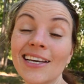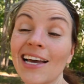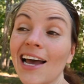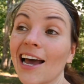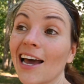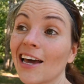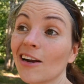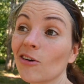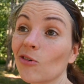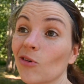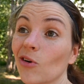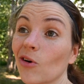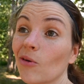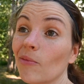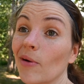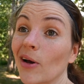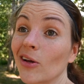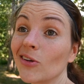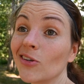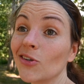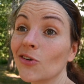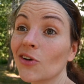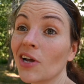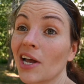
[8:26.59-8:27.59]
I don't know
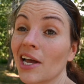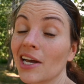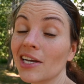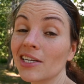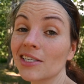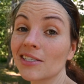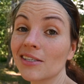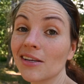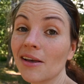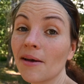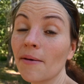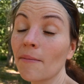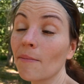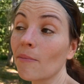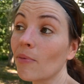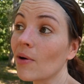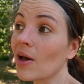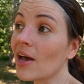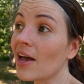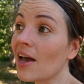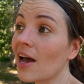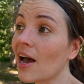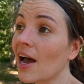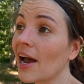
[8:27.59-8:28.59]
about you guys,
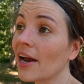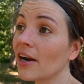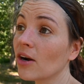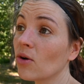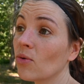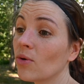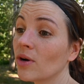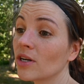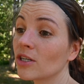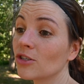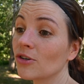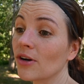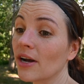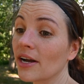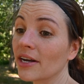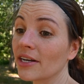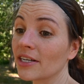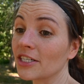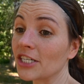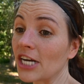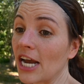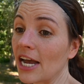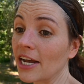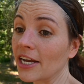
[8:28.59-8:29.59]
but I don't want to drag a
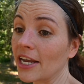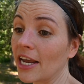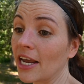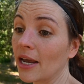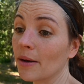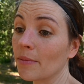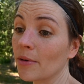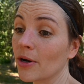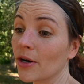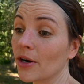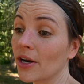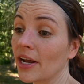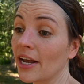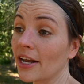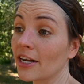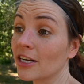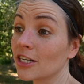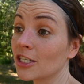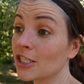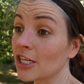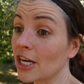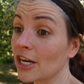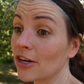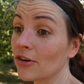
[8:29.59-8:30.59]
jackhammer and
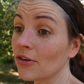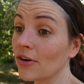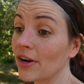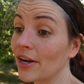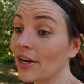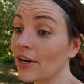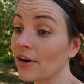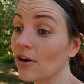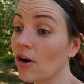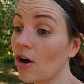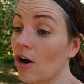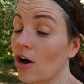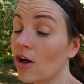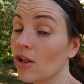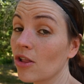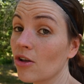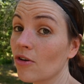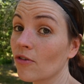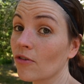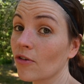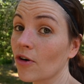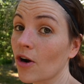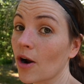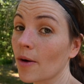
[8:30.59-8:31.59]
a generator all
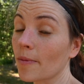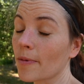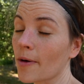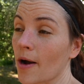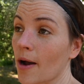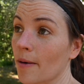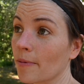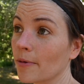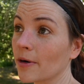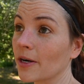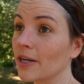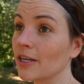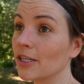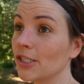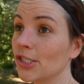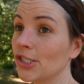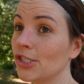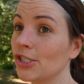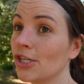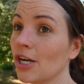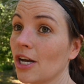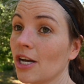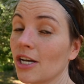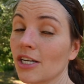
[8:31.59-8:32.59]
over our property
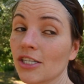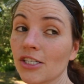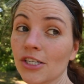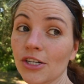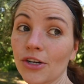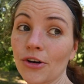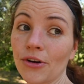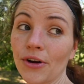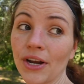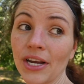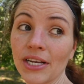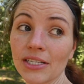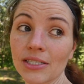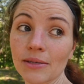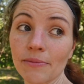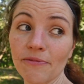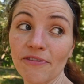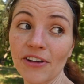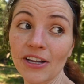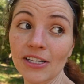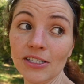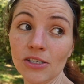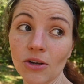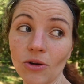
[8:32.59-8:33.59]
just to create some
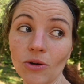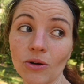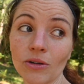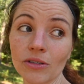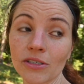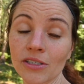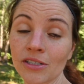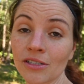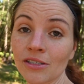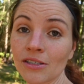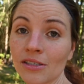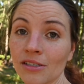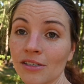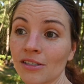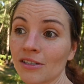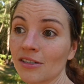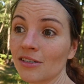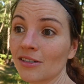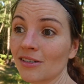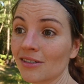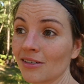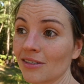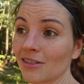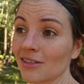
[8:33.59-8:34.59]
fence holes.
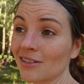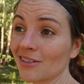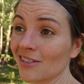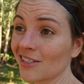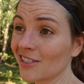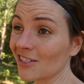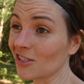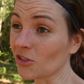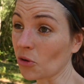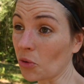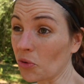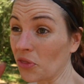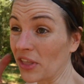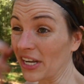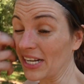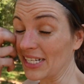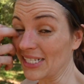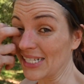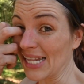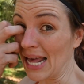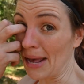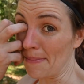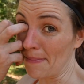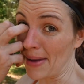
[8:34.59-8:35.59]
Don't think
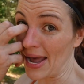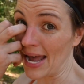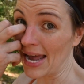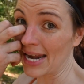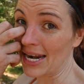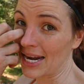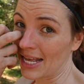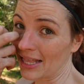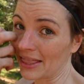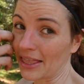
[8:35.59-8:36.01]
it's that bad?